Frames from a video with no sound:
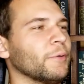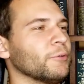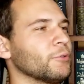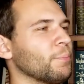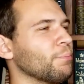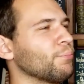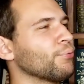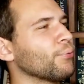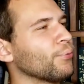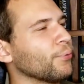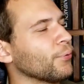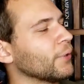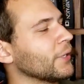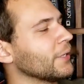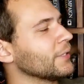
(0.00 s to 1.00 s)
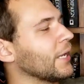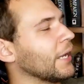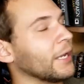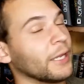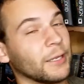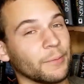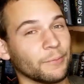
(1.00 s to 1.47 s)
it was pretty
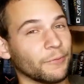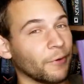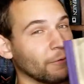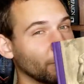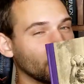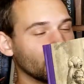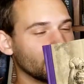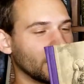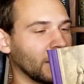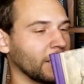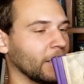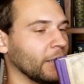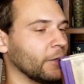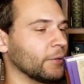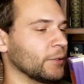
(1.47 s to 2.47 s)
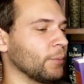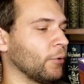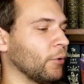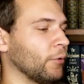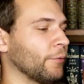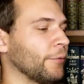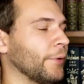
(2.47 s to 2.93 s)
tame for a sacking. It was
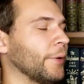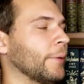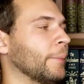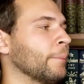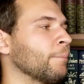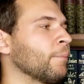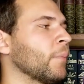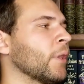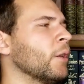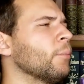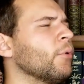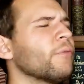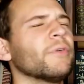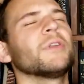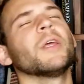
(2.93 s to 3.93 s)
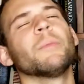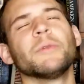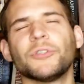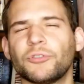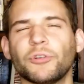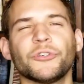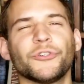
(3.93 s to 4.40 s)
more of a more of a
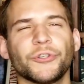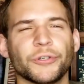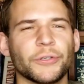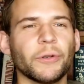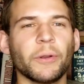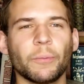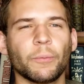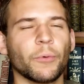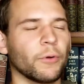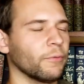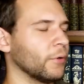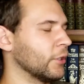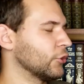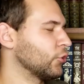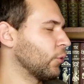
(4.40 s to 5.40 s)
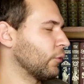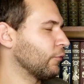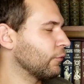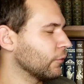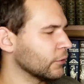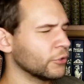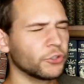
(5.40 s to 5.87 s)
demonstration and more of a show of
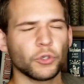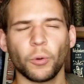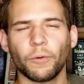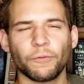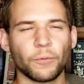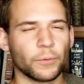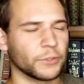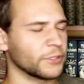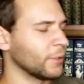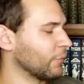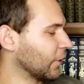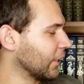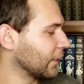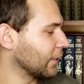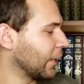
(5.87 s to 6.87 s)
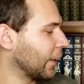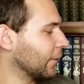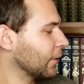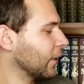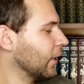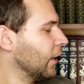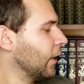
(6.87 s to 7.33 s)
show of force, something like
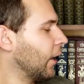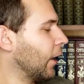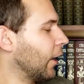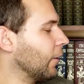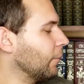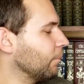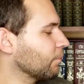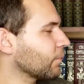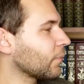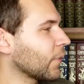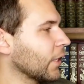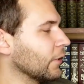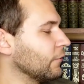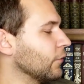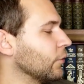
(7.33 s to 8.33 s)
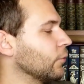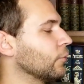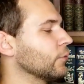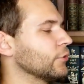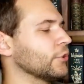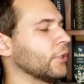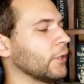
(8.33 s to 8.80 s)
that. Um, if
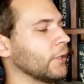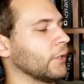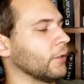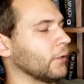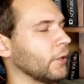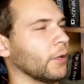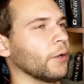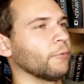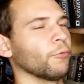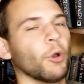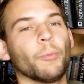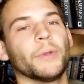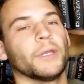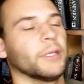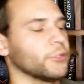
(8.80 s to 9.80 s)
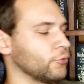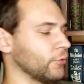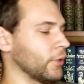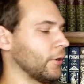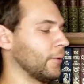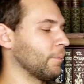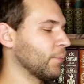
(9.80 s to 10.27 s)
you study uh, Roman
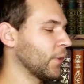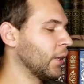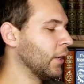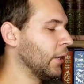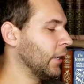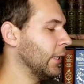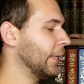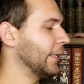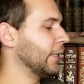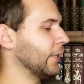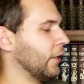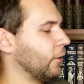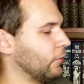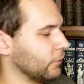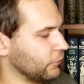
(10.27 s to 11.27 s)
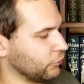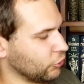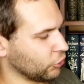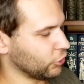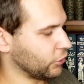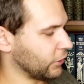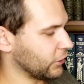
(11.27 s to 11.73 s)
history at all, and I'll um,
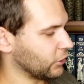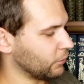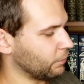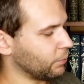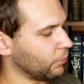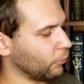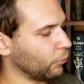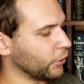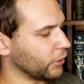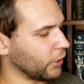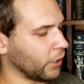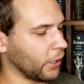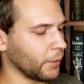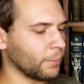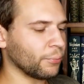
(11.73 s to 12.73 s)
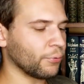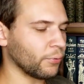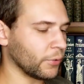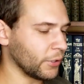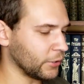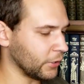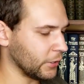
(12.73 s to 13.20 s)
just this woodcut
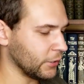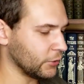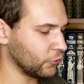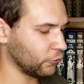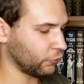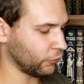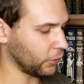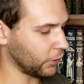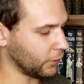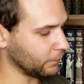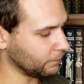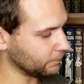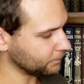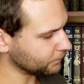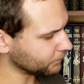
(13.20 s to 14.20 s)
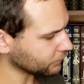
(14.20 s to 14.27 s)
print is from